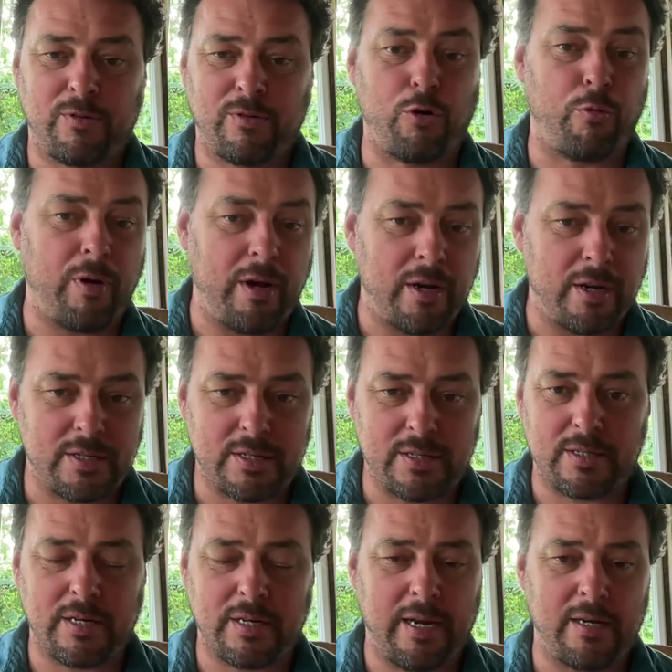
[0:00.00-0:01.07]

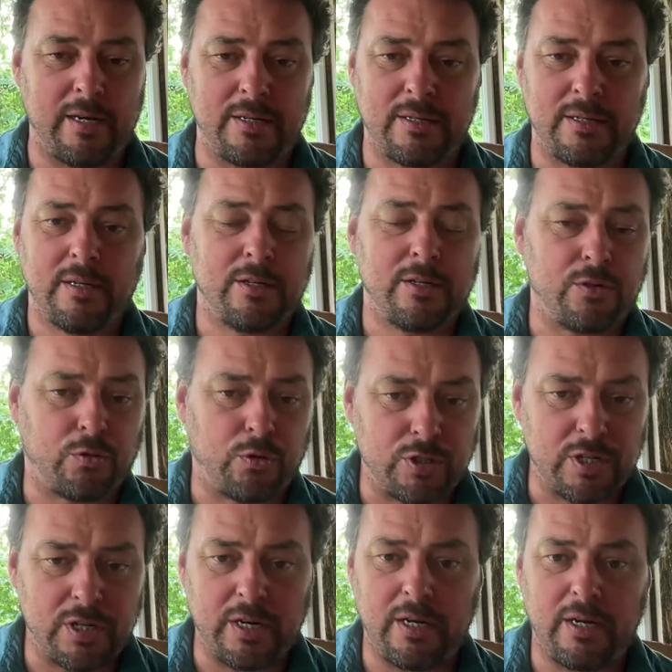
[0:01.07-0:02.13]
greenness and
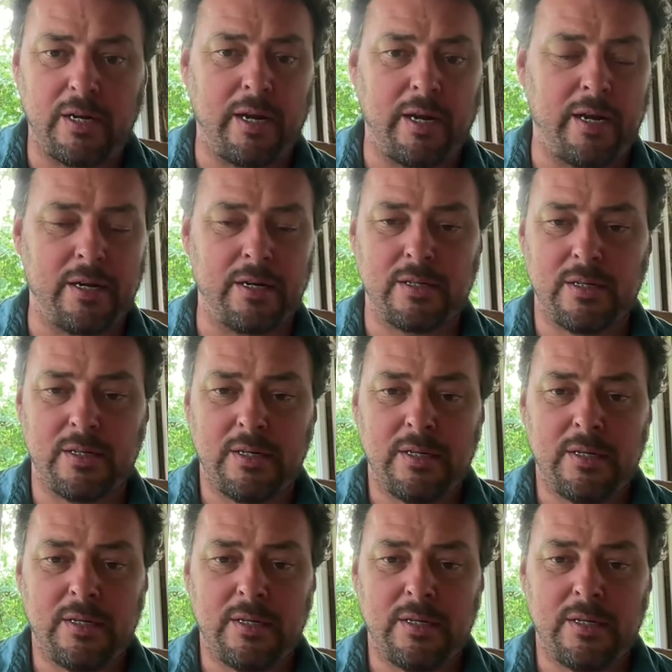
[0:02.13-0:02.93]
diversity and